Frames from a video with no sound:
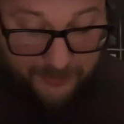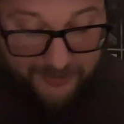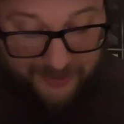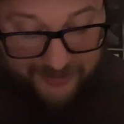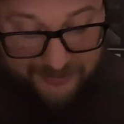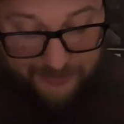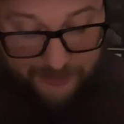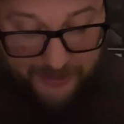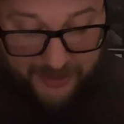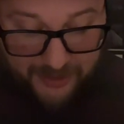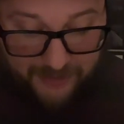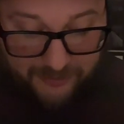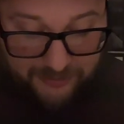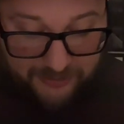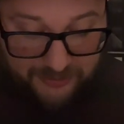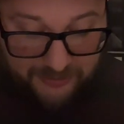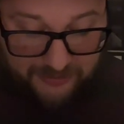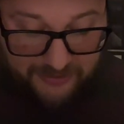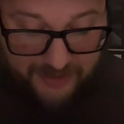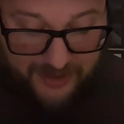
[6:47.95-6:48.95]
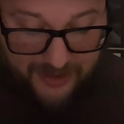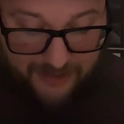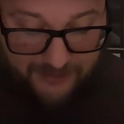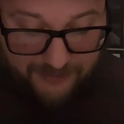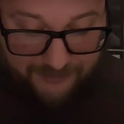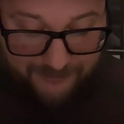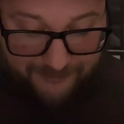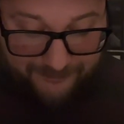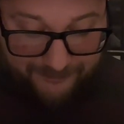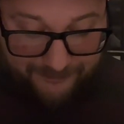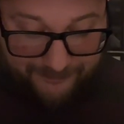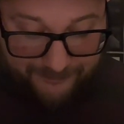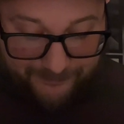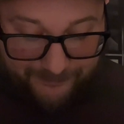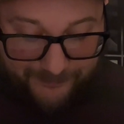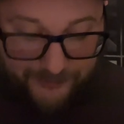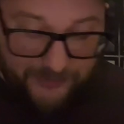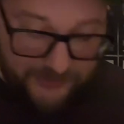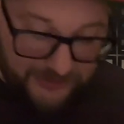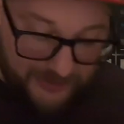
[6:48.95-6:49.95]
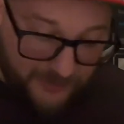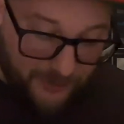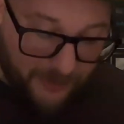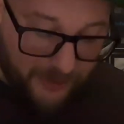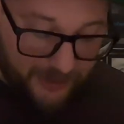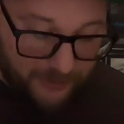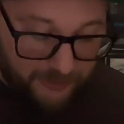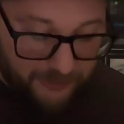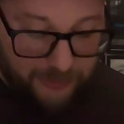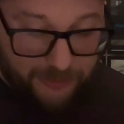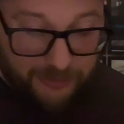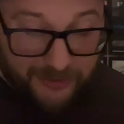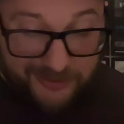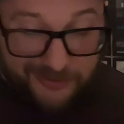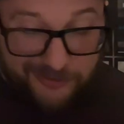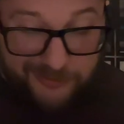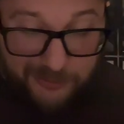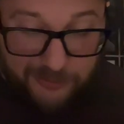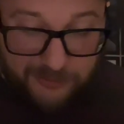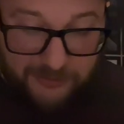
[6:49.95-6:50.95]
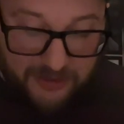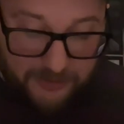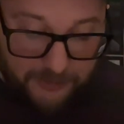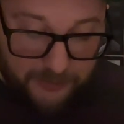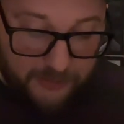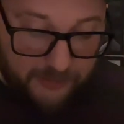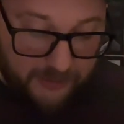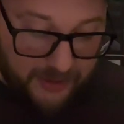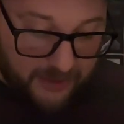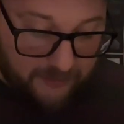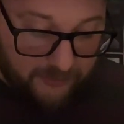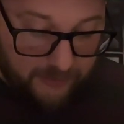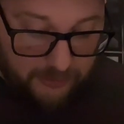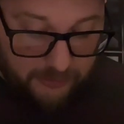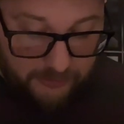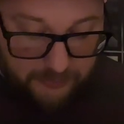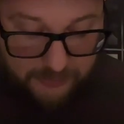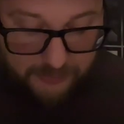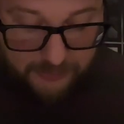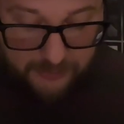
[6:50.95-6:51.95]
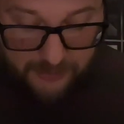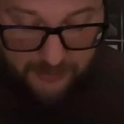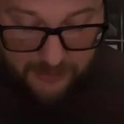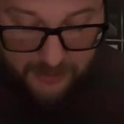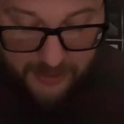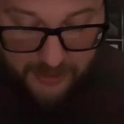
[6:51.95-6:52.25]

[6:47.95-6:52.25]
I'm guessing by how she is now, I'm somewhere in between the two typical avenues.